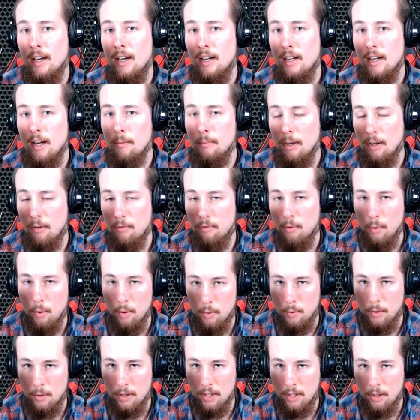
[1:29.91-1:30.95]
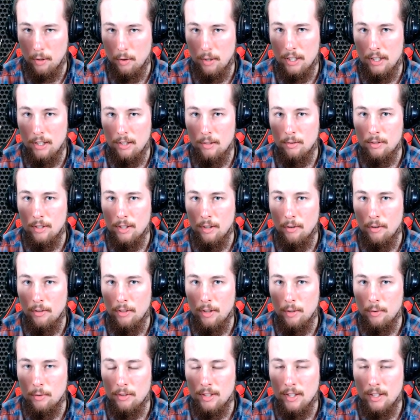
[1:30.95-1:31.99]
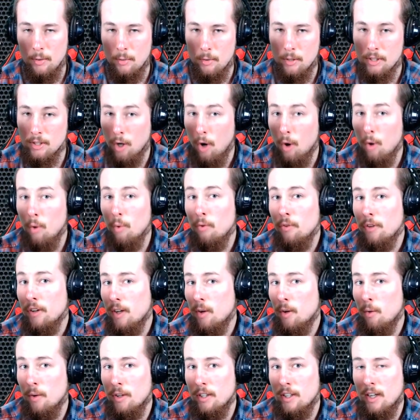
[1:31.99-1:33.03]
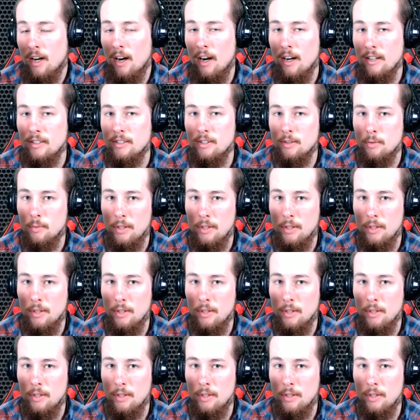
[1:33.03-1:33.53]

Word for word: coming forward with a Green New Deal that, that was only going to cost us.